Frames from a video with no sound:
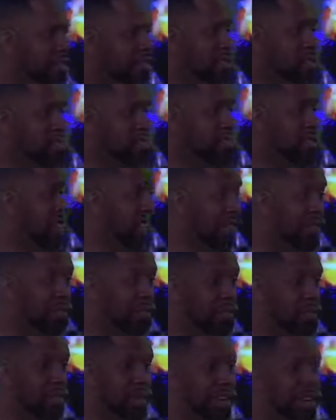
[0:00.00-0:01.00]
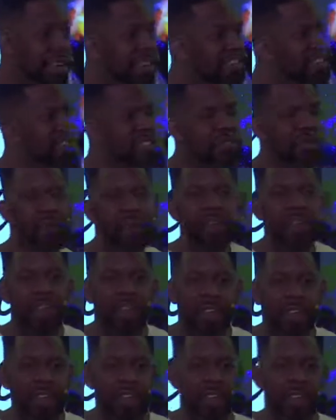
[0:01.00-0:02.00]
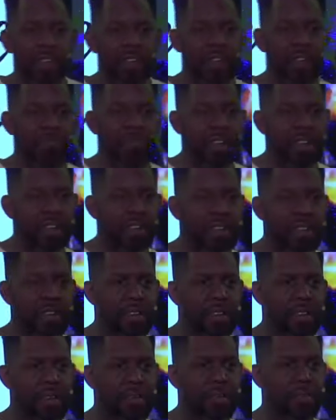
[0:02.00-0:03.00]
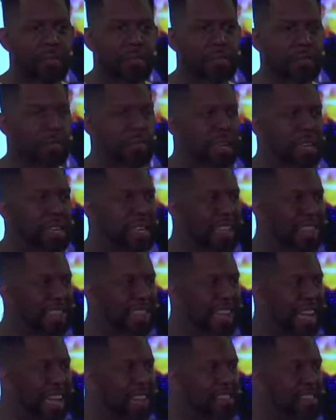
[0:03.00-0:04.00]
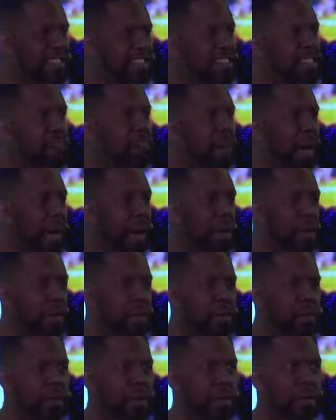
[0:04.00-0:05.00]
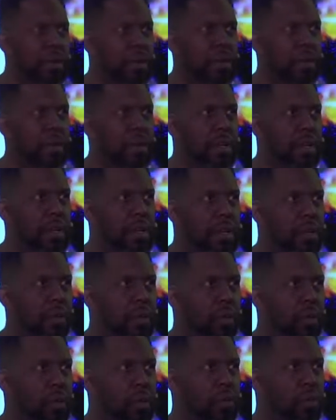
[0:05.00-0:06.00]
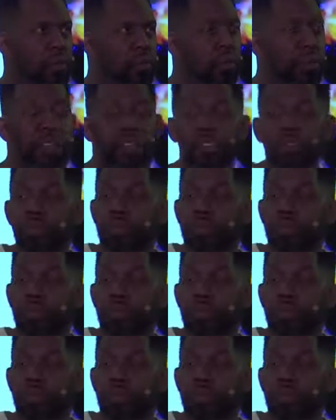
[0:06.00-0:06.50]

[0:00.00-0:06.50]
Tuesday if you want. That's one thing, right? But it's not just about when you